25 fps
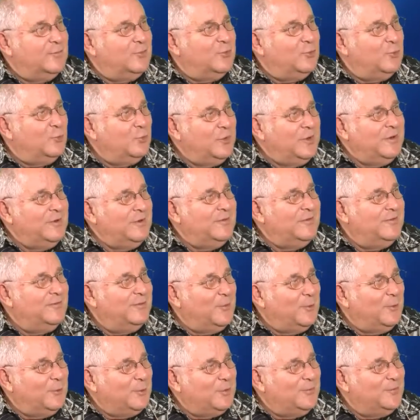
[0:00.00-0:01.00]
Doing
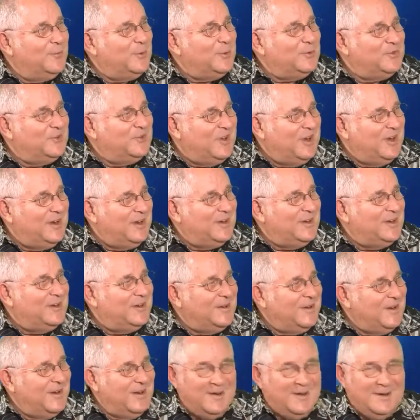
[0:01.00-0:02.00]
photovoltaic
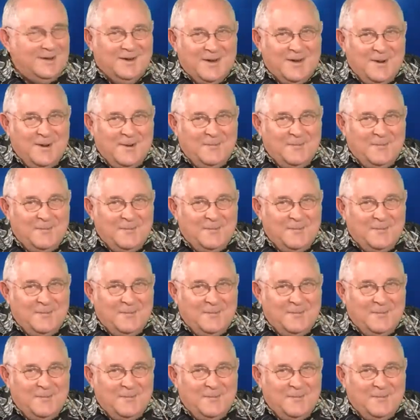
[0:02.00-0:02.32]
at night.